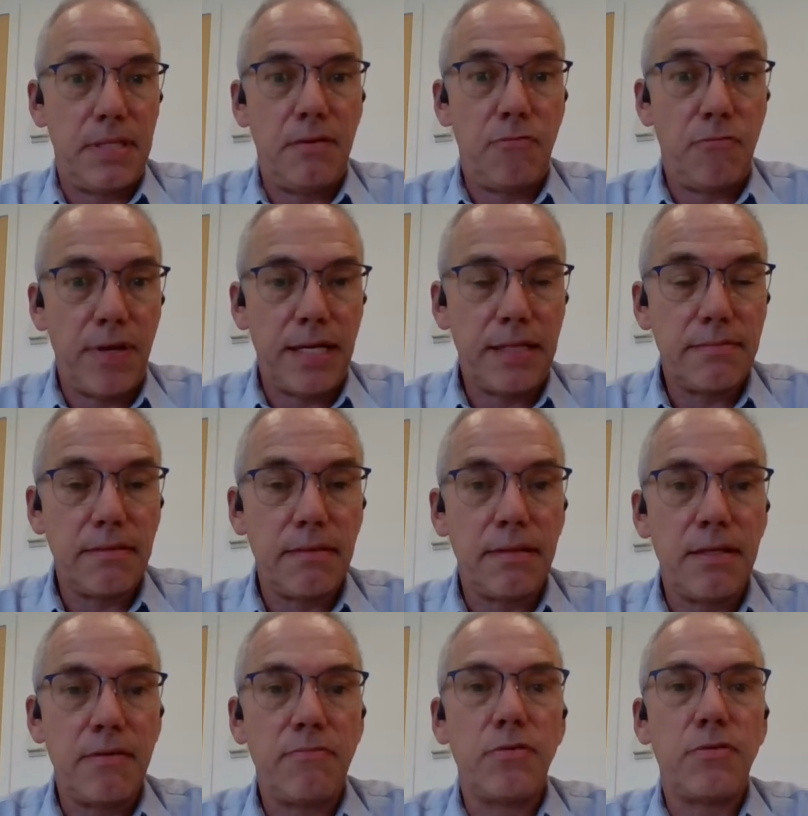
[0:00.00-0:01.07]
infect the
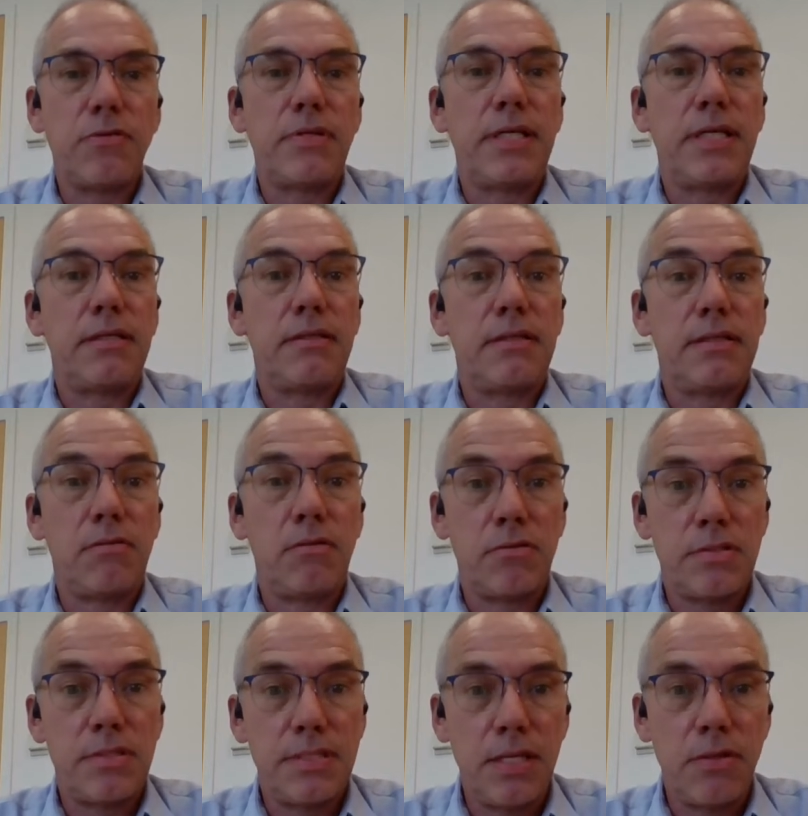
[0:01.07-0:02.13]
liver, can
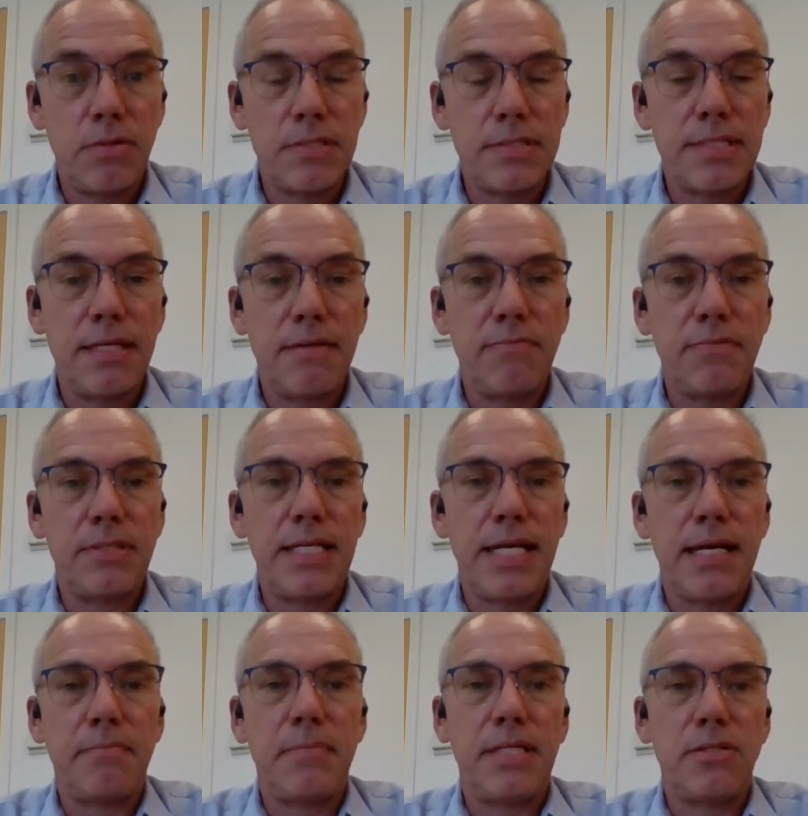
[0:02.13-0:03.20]
cause serious liver
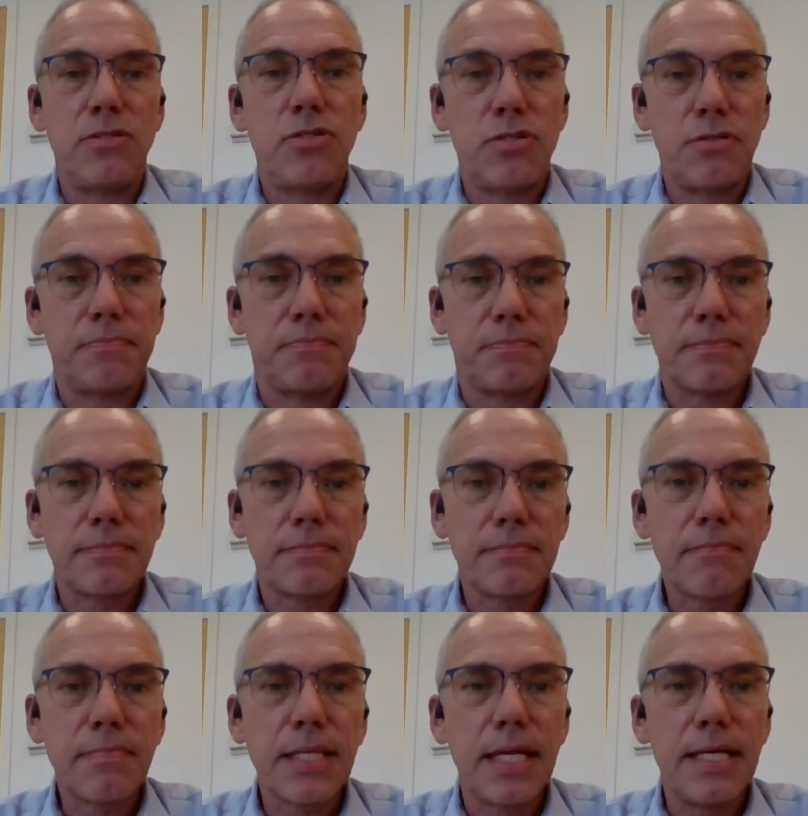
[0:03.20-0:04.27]
damage,
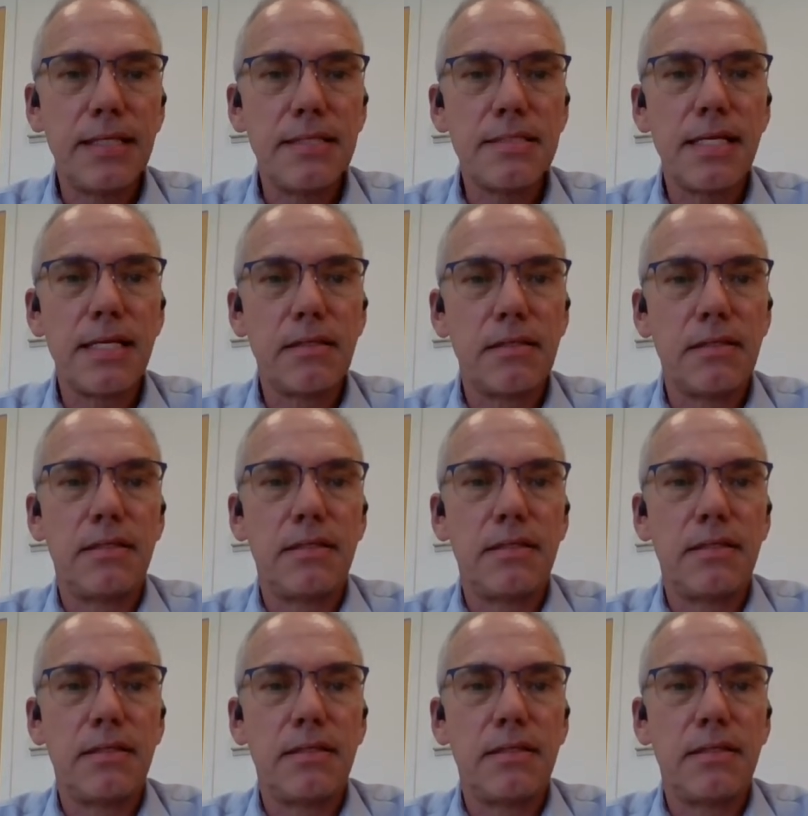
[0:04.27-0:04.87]
and is